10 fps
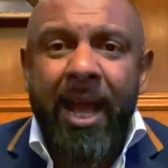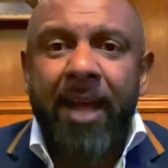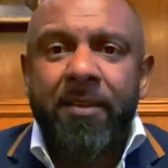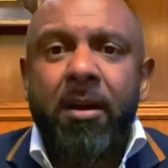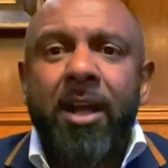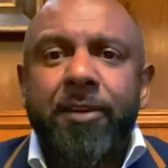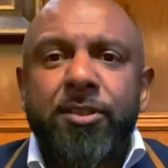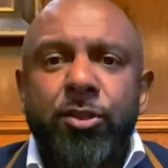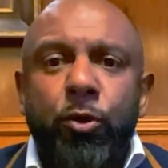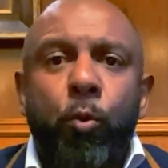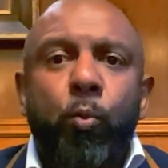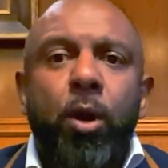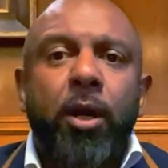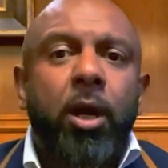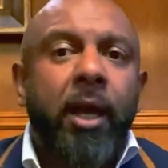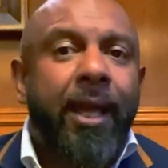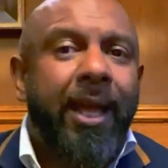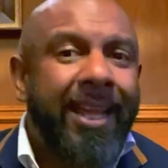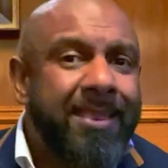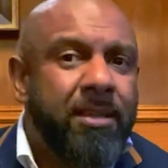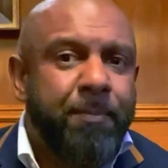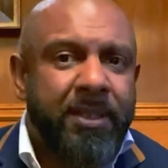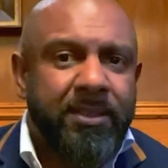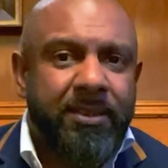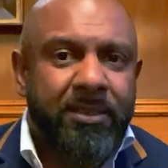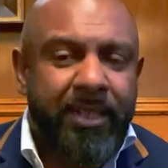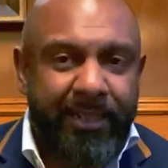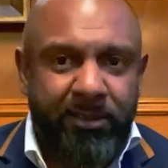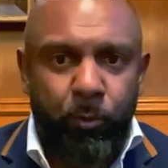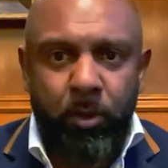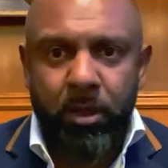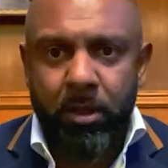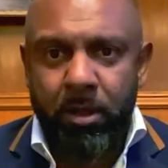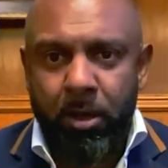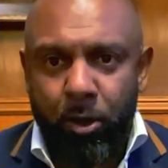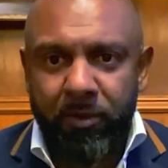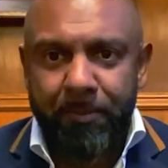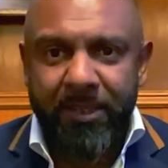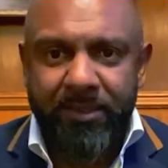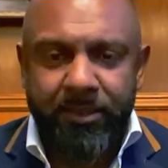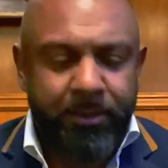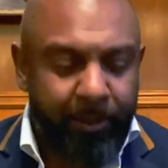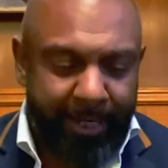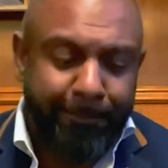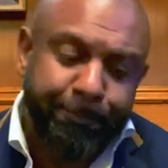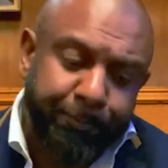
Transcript: And the idea is to not work in the business, is to work on the business, okay?